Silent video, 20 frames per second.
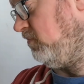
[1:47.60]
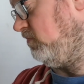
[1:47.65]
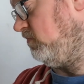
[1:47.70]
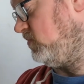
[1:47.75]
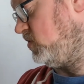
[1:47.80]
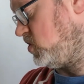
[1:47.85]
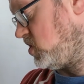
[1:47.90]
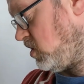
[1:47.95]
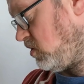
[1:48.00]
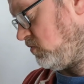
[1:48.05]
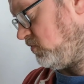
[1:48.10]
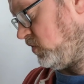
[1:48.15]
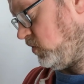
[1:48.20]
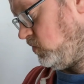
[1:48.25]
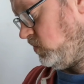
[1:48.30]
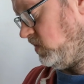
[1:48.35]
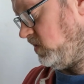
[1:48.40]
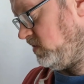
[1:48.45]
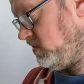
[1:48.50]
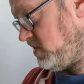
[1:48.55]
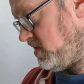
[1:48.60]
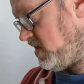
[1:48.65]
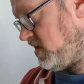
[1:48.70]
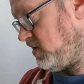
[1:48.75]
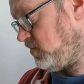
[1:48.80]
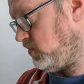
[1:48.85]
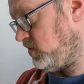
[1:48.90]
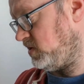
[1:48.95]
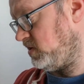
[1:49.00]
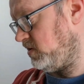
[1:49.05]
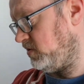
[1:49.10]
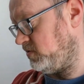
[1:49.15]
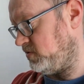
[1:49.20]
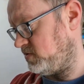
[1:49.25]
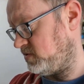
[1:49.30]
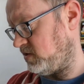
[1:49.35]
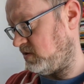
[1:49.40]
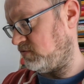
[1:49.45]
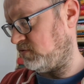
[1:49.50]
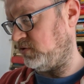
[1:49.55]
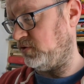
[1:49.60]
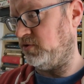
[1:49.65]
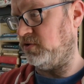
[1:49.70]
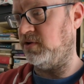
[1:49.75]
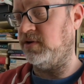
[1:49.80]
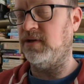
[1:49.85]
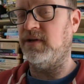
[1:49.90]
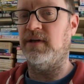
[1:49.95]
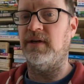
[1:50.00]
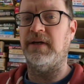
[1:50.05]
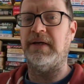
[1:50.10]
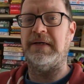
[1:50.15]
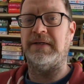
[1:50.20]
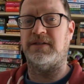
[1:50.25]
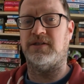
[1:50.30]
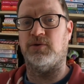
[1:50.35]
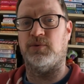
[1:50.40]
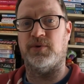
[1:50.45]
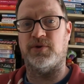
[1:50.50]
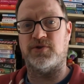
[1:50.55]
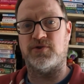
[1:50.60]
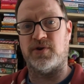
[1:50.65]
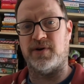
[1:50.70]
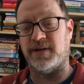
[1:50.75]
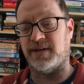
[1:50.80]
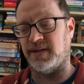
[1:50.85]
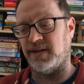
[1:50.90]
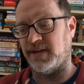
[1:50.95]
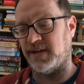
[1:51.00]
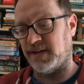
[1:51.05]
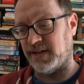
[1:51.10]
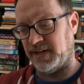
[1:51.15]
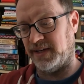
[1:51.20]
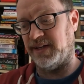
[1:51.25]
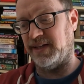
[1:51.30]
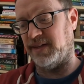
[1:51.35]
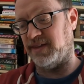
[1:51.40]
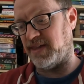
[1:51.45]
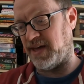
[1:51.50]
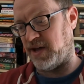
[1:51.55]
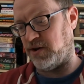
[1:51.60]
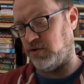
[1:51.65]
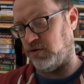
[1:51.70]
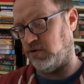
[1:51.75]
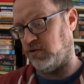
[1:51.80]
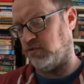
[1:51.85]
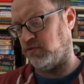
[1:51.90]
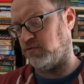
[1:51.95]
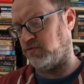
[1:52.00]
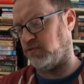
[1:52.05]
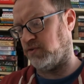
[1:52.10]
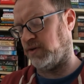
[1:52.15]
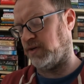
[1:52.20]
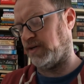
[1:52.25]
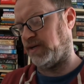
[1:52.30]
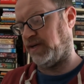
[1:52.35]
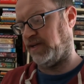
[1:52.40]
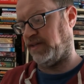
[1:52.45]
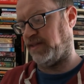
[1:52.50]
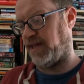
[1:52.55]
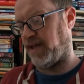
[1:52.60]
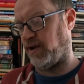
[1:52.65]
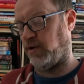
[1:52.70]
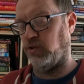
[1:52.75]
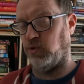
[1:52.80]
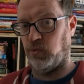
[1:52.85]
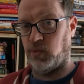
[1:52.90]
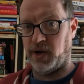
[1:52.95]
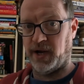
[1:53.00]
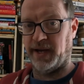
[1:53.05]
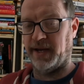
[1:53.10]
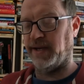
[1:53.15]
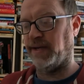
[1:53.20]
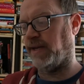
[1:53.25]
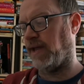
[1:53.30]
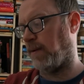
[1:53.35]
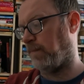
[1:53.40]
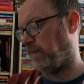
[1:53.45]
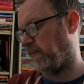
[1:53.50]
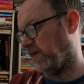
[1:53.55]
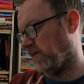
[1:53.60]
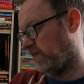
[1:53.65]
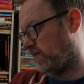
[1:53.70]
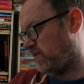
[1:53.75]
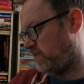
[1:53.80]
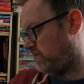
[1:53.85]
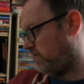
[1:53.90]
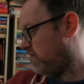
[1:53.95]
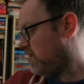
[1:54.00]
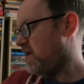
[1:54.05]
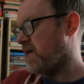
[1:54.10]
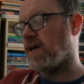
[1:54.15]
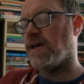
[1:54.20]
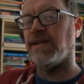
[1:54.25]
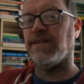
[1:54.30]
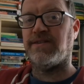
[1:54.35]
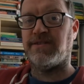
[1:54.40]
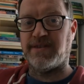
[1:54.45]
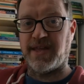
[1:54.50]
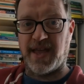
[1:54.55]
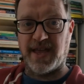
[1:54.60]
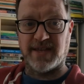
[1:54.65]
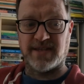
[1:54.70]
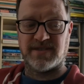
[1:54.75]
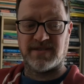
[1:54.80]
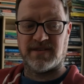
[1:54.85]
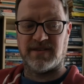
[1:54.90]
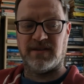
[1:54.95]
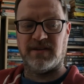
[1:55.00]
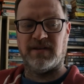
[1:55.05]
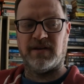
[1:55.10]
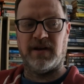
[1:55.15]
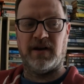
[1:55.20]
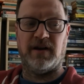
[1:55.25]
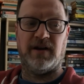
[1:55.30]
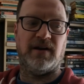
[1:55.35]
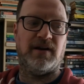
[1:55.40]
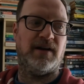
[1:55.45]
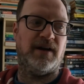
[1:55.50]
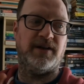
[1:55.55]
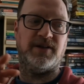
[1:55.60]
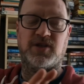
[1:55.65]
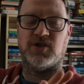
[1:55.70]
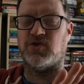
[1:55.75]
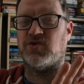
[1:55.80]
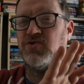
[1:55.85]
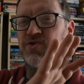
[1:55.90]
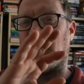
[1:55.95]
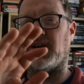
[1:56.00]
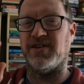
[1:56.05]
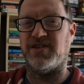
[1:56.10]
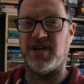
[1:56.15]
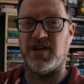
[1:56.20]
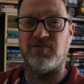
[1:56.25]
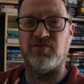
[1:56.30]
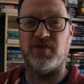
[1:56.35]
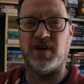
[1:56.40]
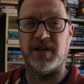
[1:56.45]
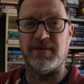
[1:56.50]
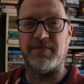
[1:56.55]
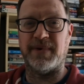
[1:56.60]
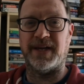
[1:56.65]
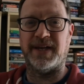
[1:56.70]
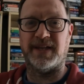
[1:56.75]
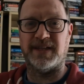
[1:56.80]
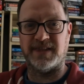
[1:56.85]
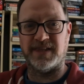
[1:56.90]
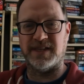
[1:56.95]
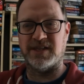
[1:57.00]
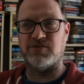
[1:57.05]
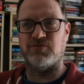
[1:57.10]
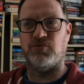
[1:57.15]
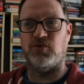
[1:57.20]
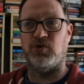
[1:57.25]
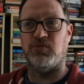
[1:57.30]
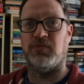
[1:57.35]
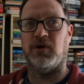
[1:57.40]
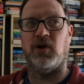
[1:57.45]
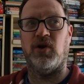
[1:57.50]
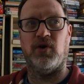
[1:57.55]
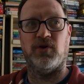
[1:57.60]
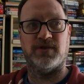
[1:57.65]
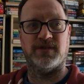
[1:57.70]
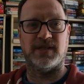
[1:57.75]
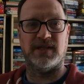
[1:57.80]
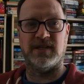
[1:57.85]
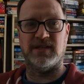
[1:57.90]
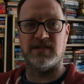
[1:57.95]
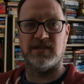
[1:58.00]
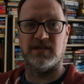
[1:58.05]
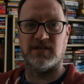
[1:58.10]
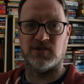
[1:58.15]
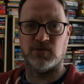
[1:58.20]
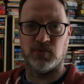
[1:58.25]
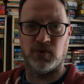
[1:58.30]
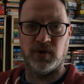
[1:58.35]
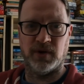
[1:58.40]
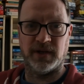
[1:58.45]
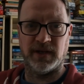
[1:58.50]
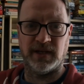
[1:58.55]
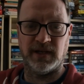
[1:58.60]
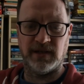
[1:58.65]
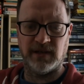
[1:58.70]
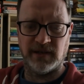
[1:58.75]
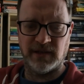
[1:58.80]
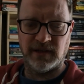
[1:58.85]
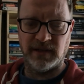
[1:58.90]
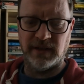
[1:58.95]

shelf unit there with a load of stuff on. So I want to try and clear that off, clear that out of the way, get a bigger desk, and just generally make this room a lot easier to work in.